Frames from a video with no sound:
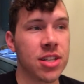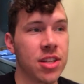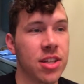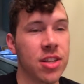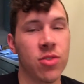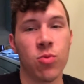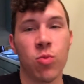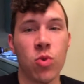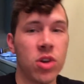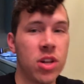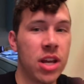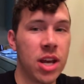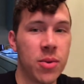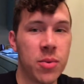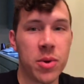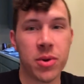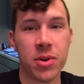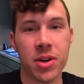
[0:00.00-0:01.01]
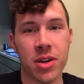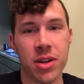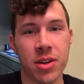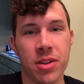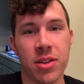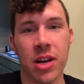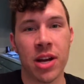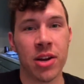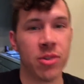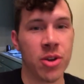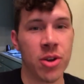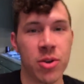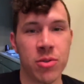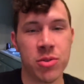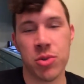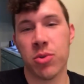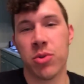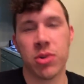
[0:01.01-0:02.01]
and one day we were going to, I don't
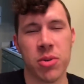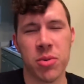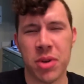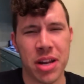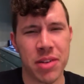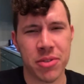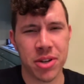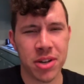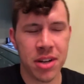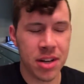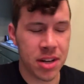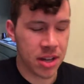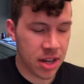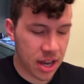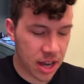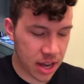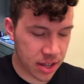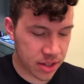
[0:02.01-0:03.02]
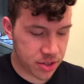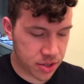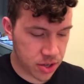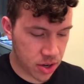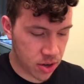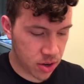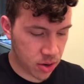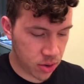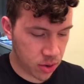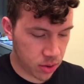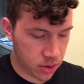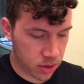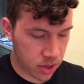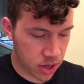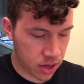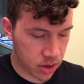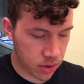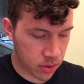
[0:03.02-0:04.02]
know, tour or whatever. And so,
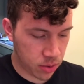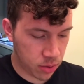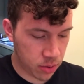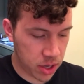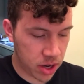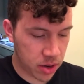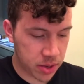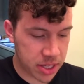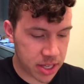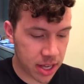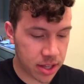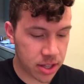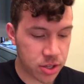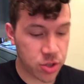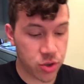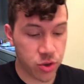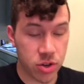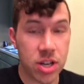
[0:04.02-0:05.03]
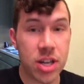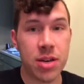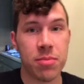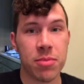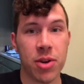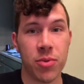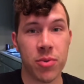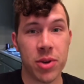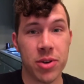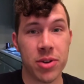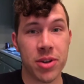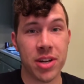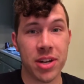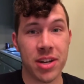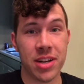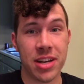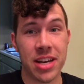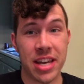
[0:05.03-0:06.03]
you know, we always had this dream that we were
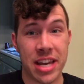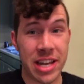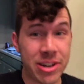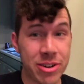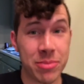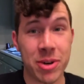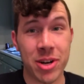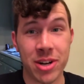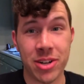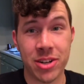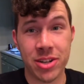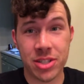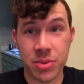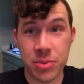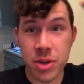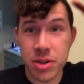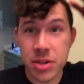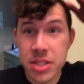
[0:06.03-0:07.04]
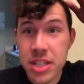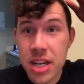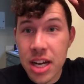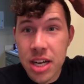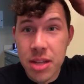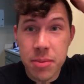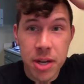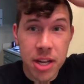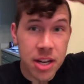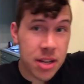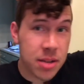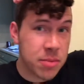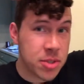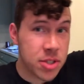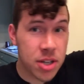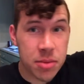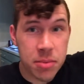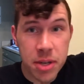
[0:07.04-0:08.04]
going to get in-ear monitors, and we always talked about it.
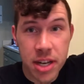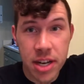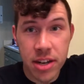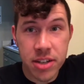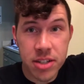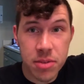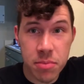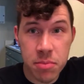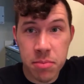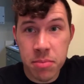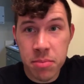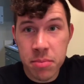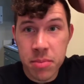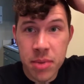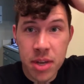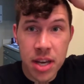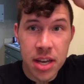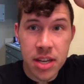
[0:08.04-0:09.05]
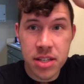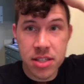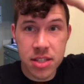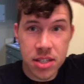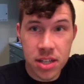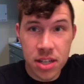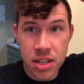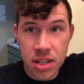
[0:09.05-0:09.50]
I'm sorry, my hair is a mess.